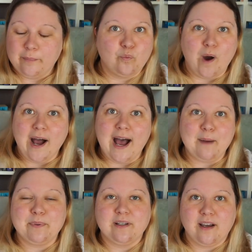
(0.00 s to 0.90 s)
What
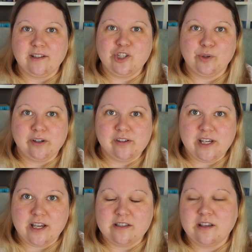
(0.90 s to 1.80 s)
happened like 200
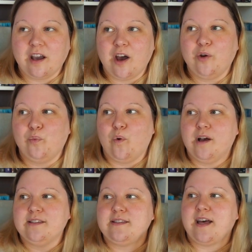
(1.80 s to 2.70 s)
years ago
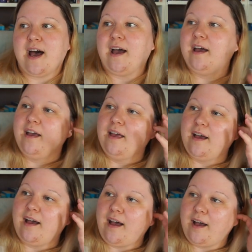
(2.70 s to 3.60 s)
was that
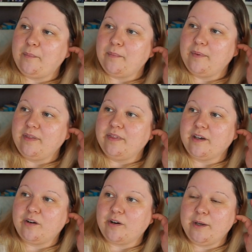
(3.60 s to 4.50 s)
um, the
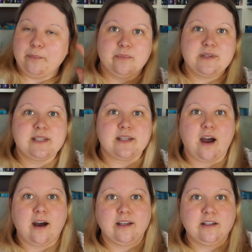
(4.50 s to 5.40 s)
Grimms
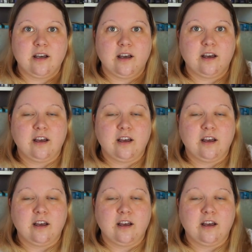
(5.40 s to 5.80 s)
kind of